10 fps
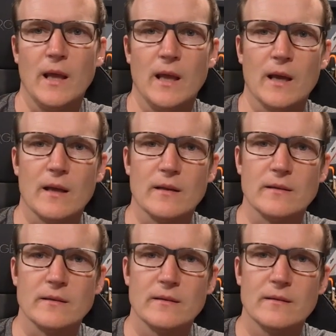
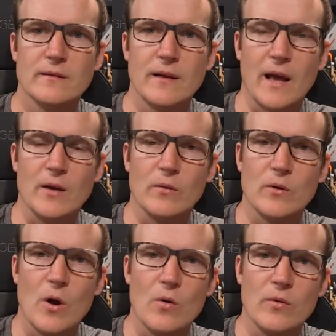and I don't
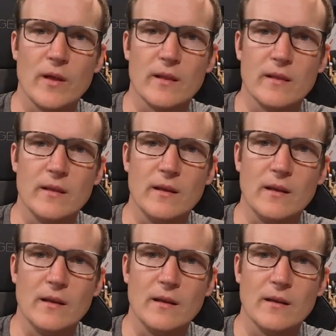know that
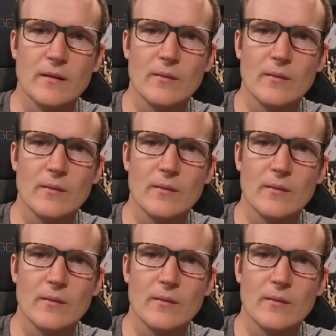the